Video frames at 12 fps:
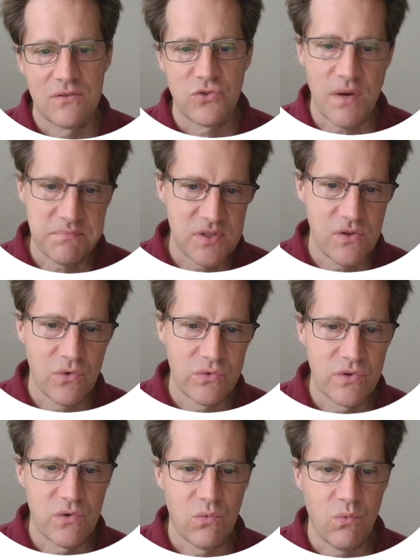drops the
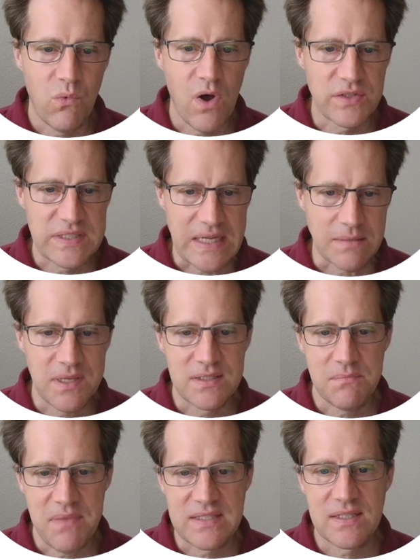older WAL
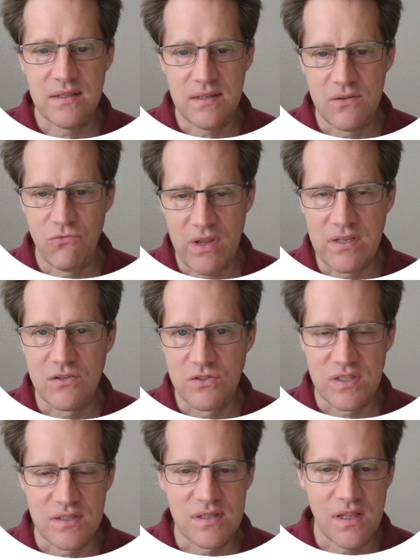segments, and basically
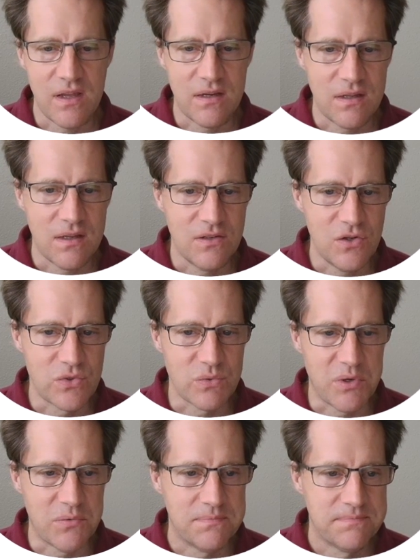renders the slot
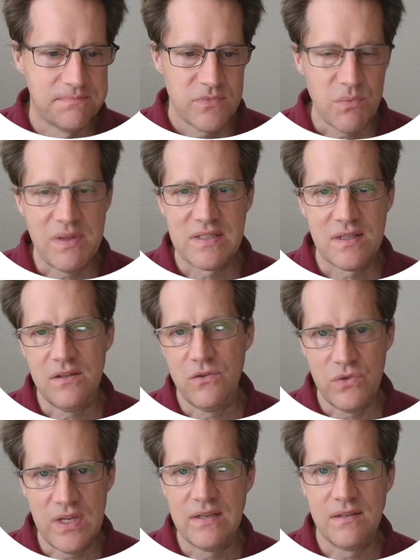unusable. So basically
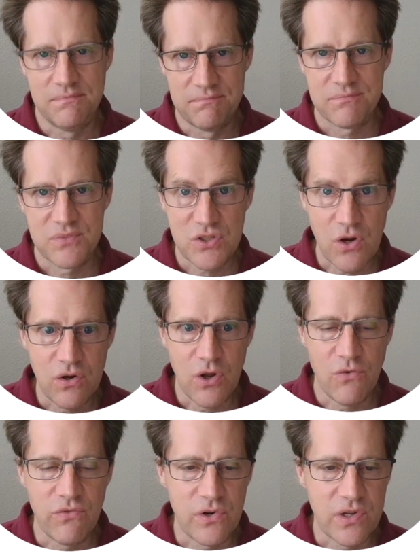you need to
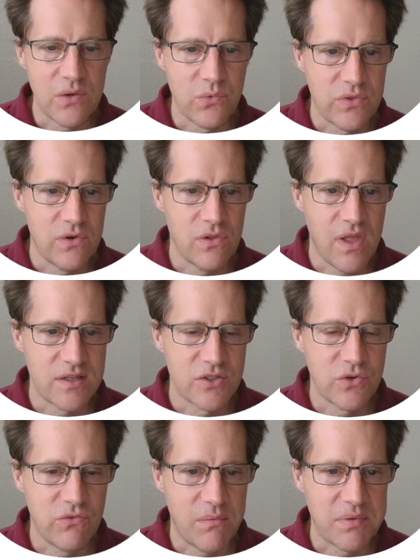start over again with your
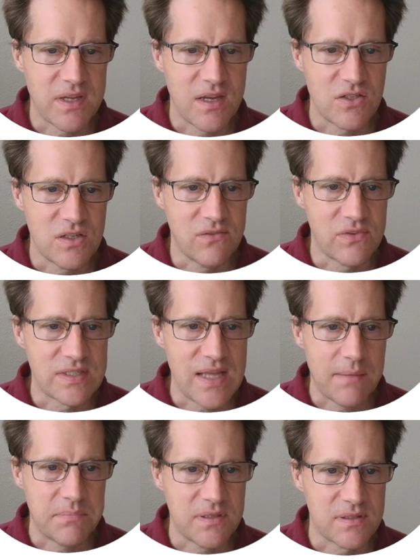logical replication if this
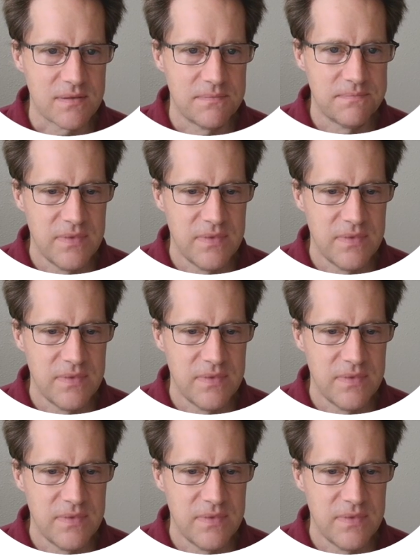happens.